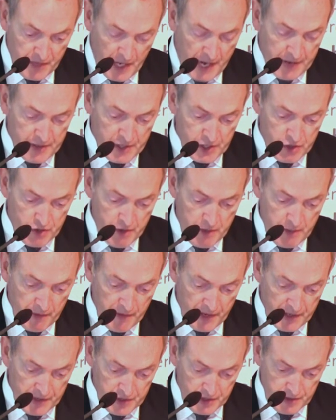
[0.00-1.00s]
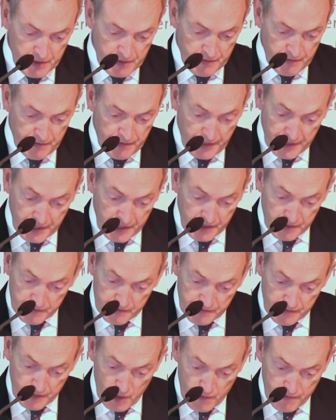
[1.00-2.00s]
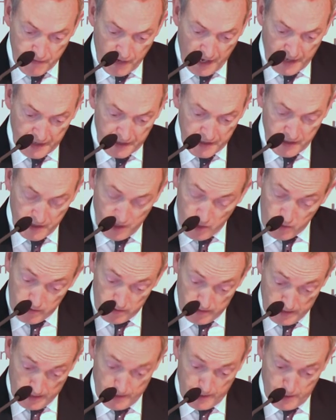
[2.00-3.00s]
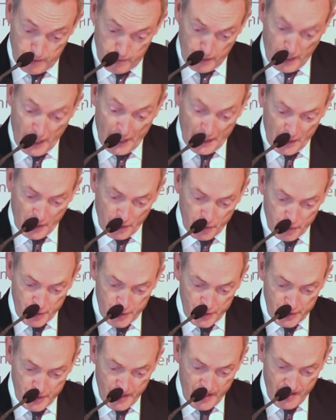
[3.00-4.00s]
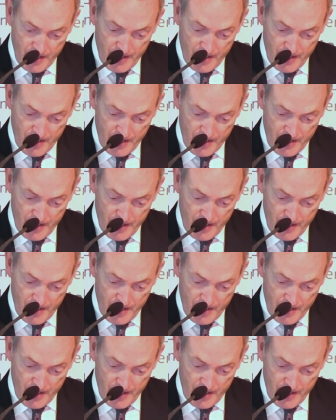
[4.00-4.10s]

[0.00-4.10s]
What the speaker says: and extreme events, flooding of low-lying countries,